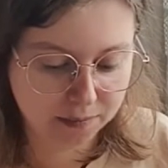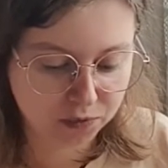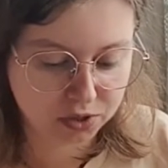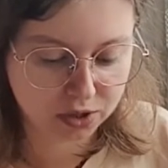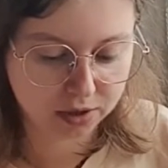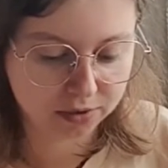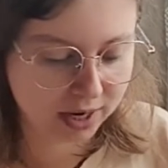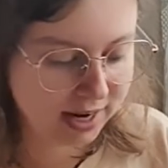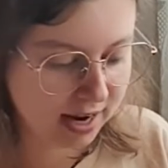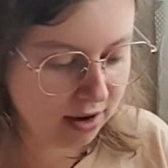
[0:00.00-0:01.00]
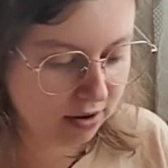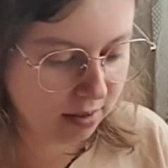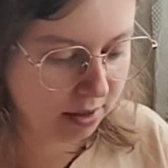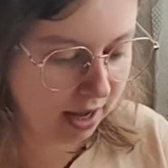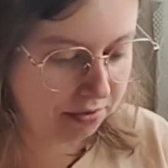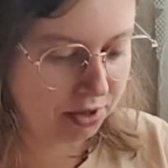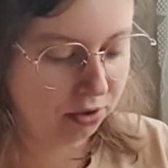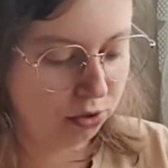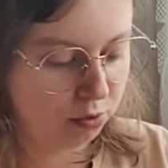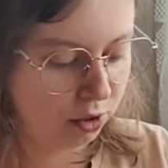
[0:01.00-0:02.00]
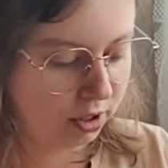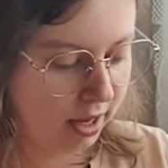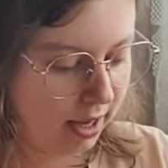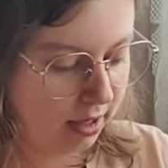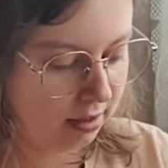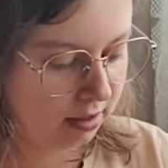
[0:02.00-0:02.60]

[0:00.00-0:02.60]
So right now I'm having 2 boiled eggs